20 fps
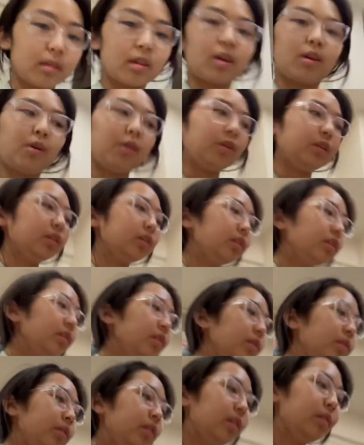oil,
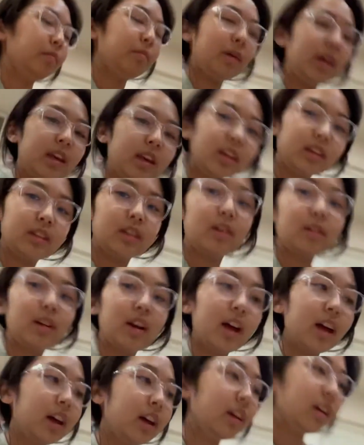we have baking
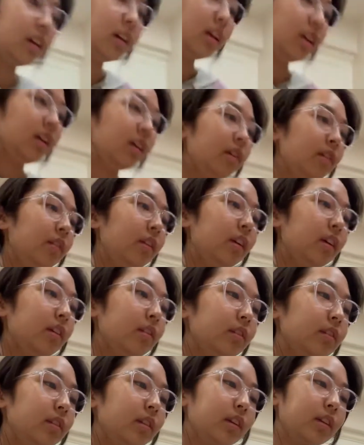soda, we have
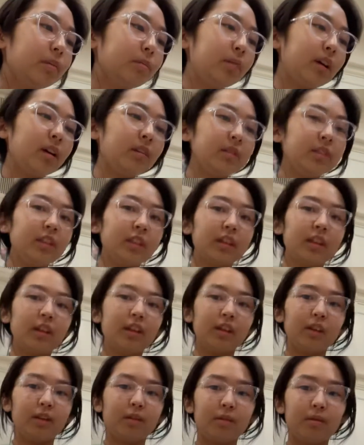brown
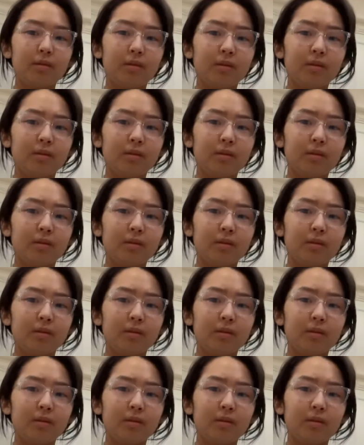sugar,